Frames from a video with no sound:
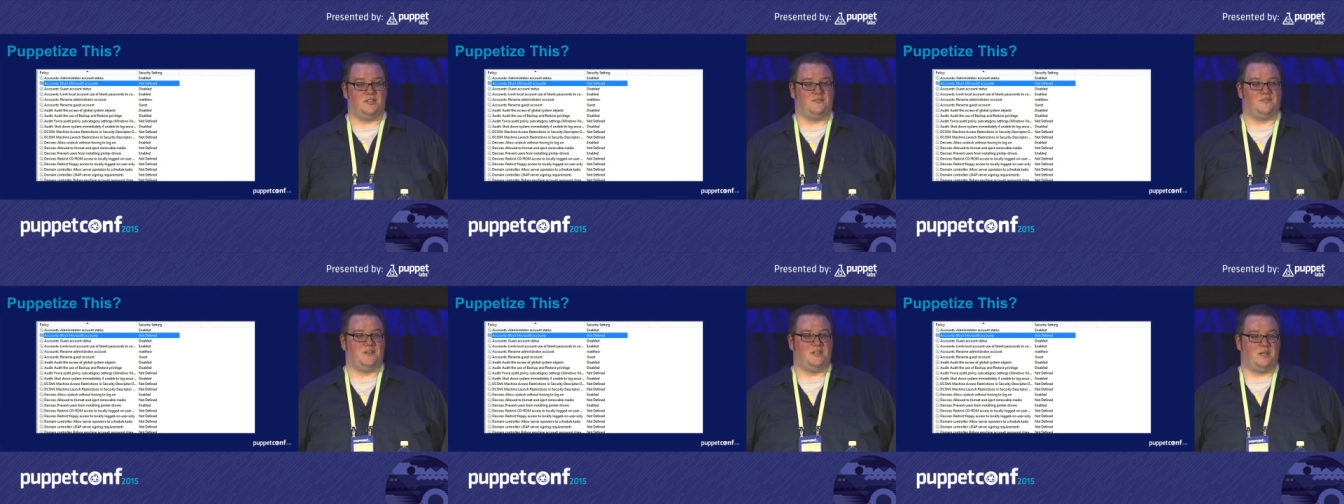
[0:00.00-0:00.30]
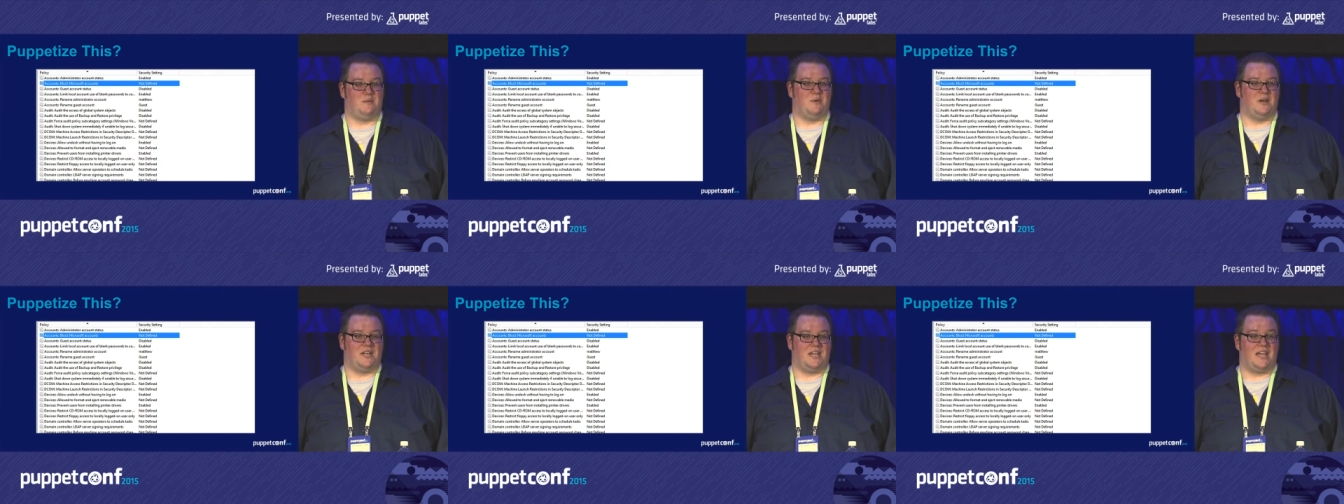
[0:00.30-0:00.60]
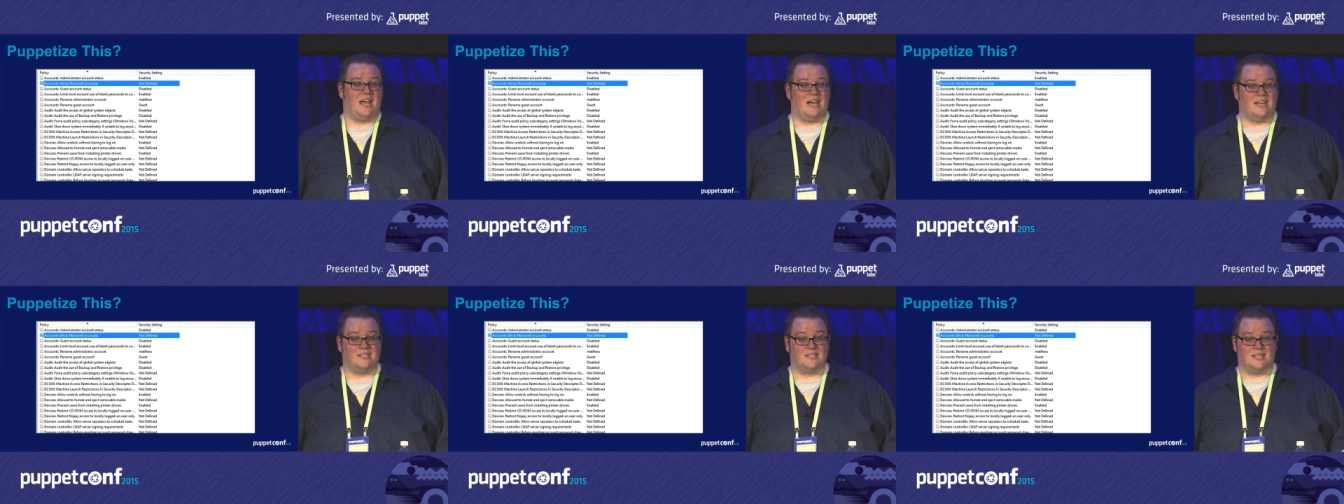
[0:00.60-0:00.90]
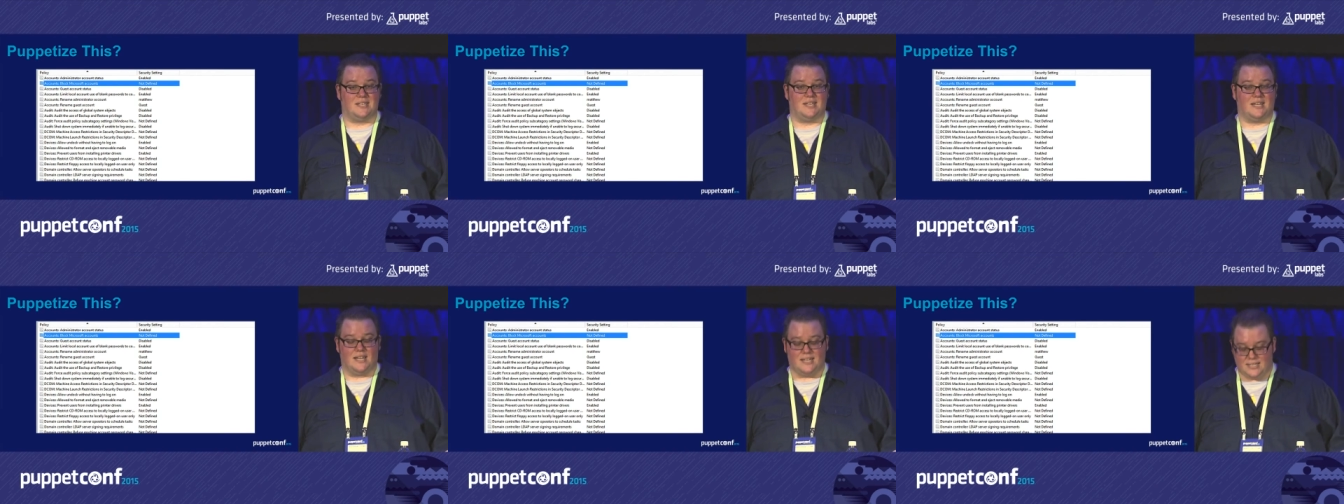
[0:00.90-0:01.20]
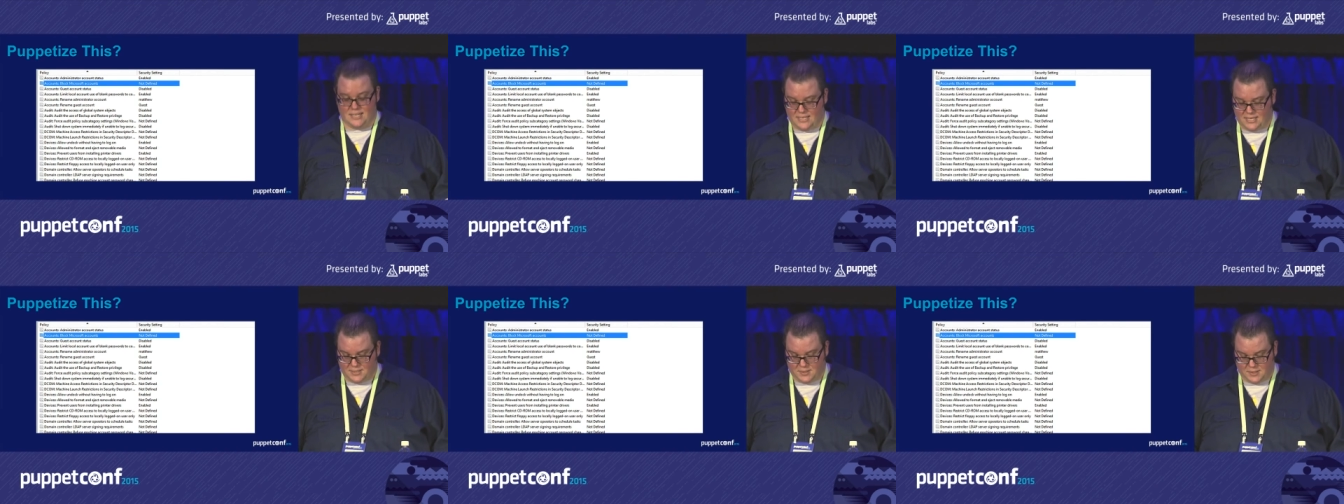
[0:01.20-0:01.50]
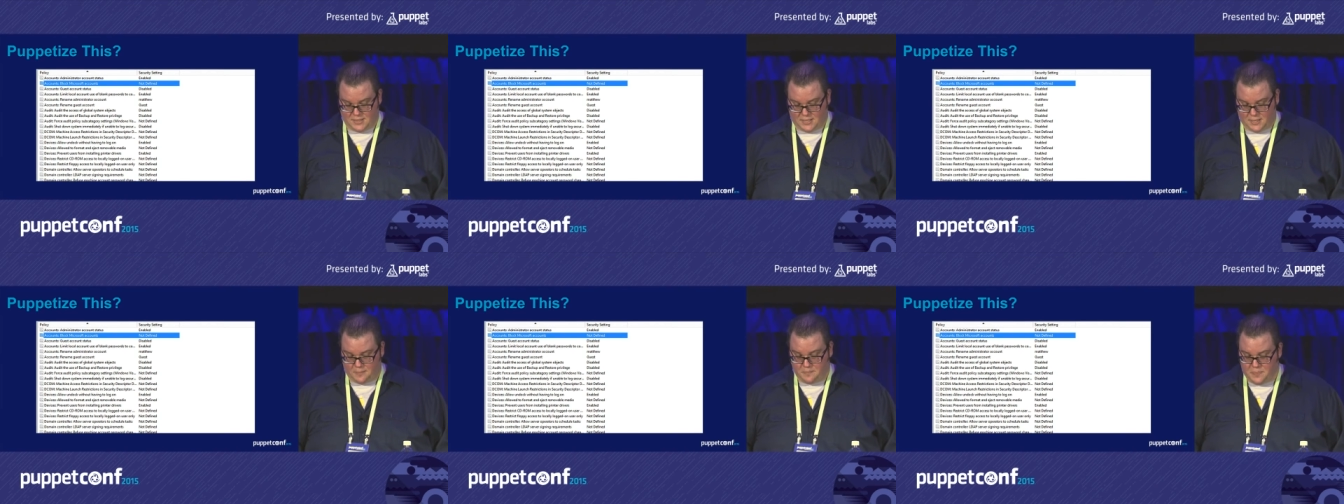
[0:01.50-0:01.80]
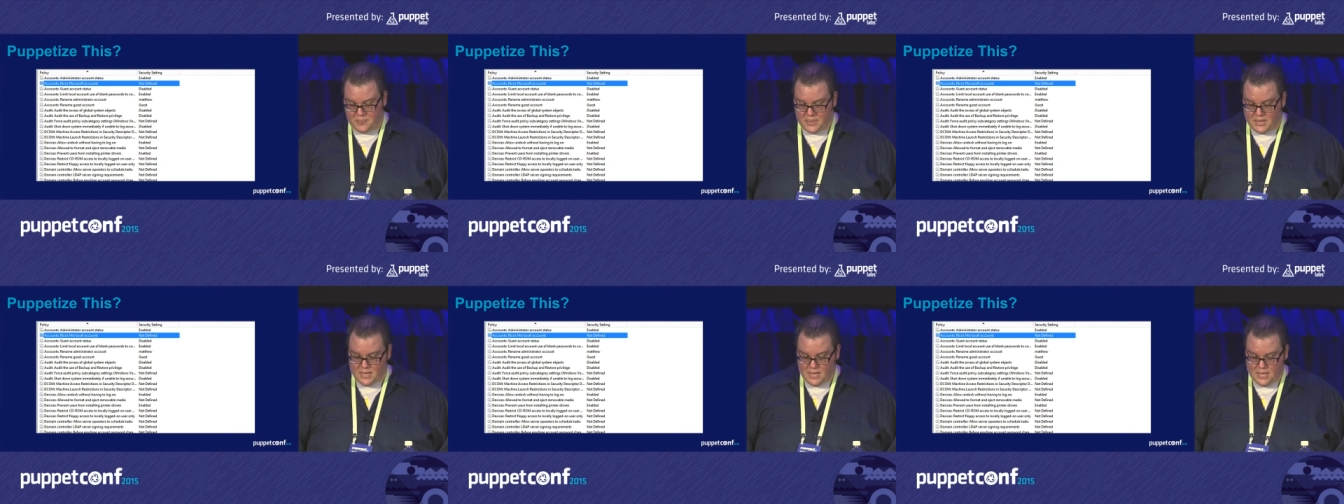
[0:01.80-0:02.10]
if anybody has any ideas on it.
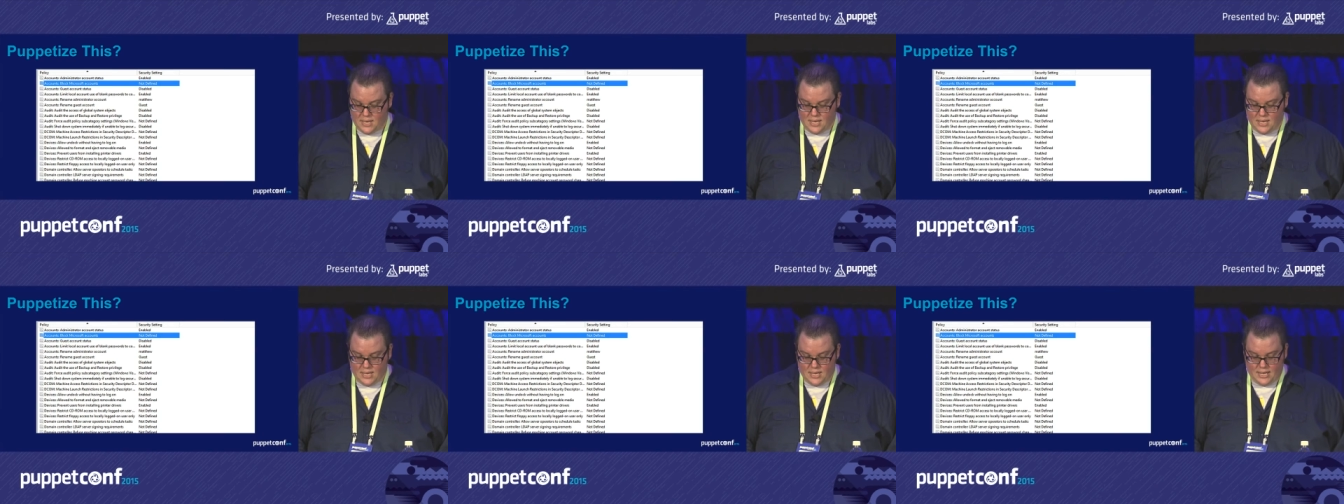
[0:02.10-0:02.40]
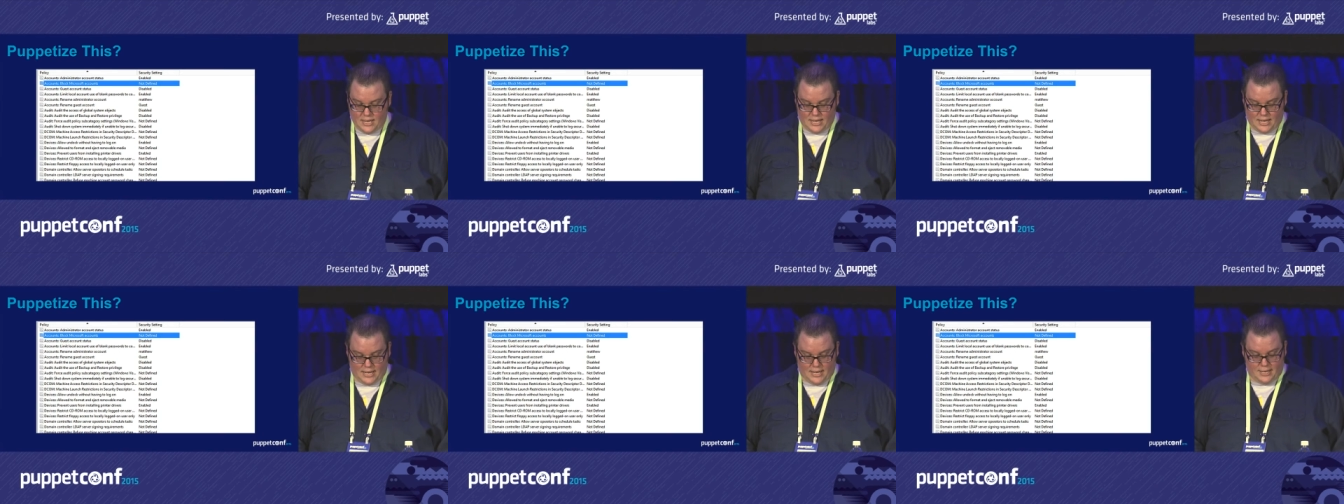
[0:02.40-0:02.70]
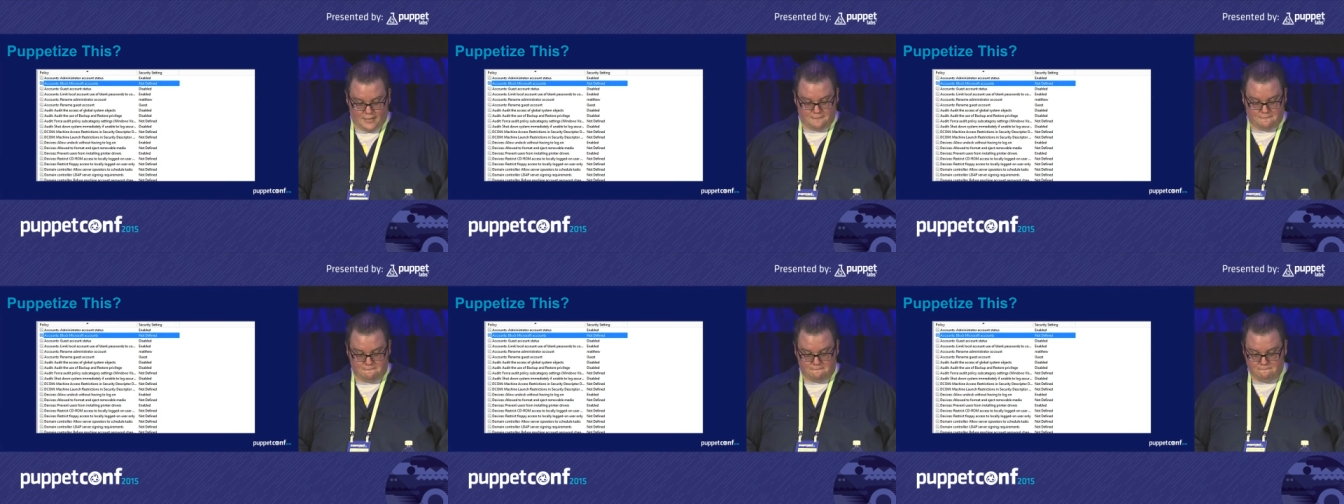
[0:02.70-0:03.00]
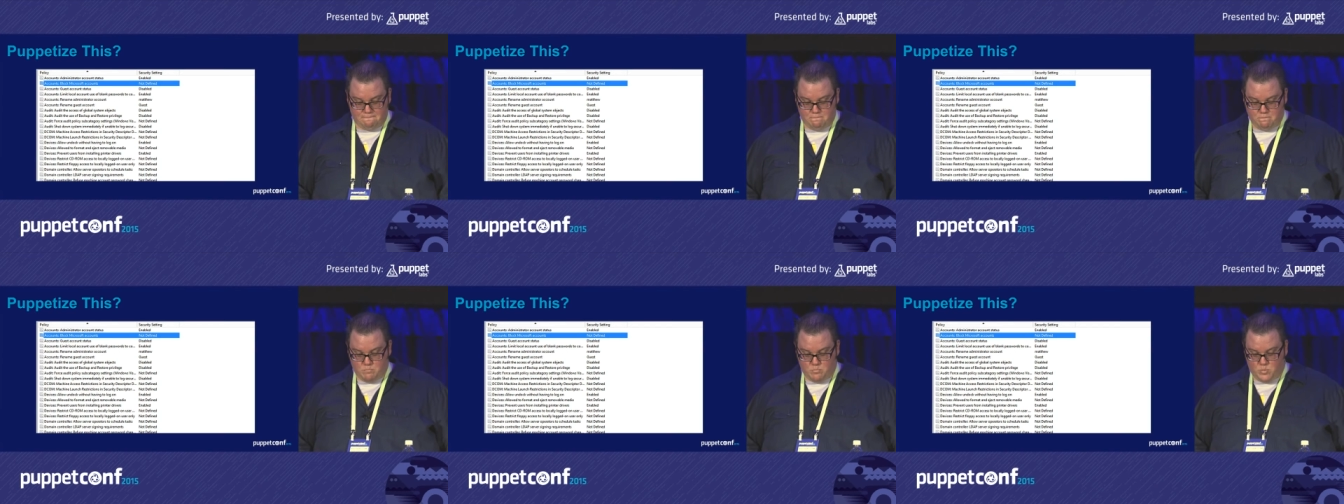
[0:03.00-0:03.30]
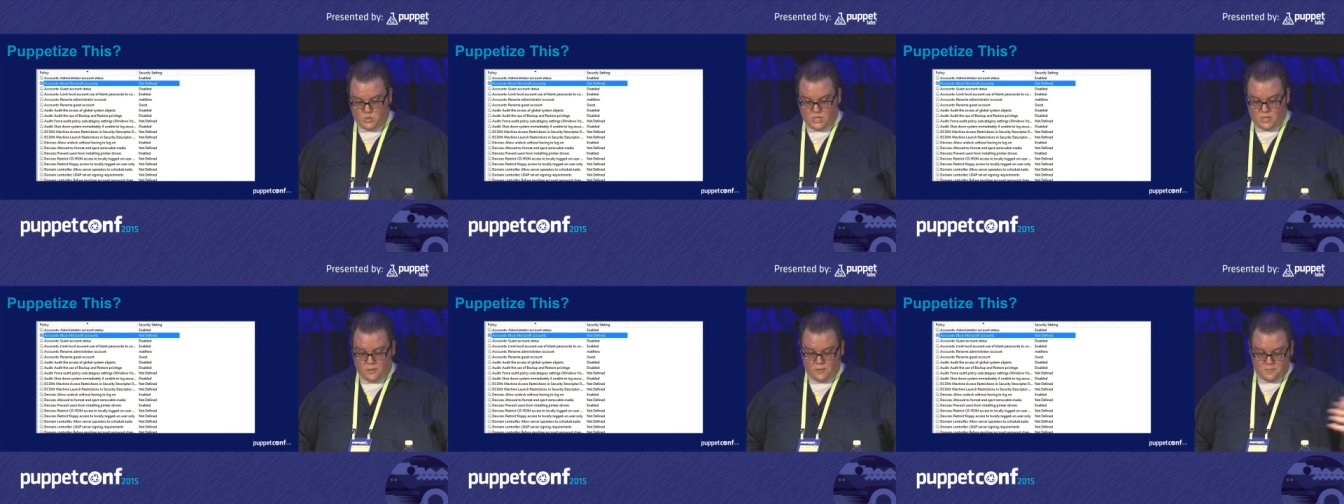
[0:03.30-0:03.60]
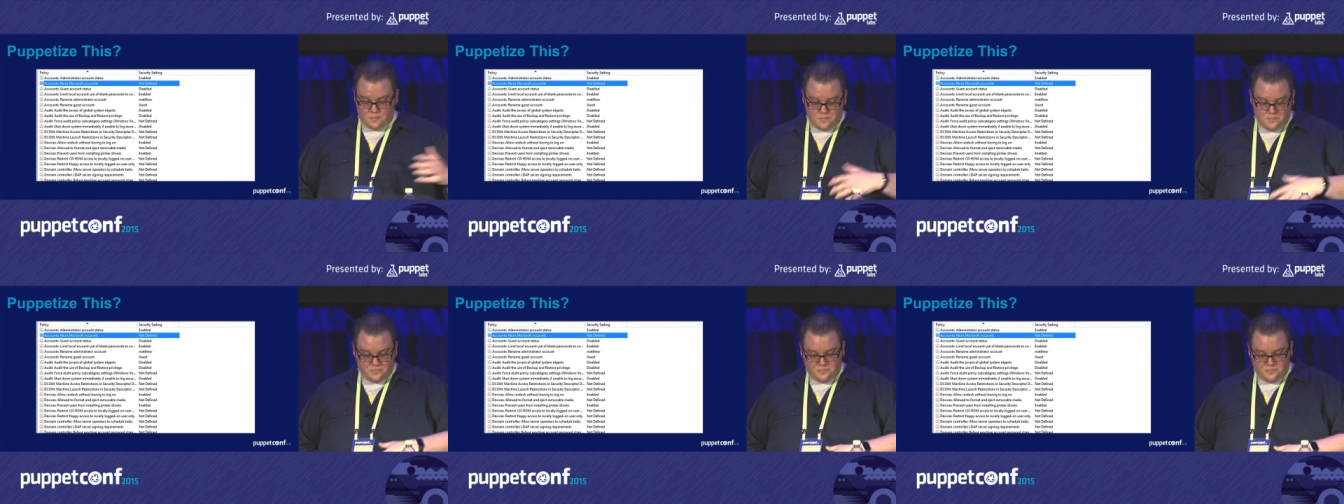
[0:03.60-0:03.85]
Um, so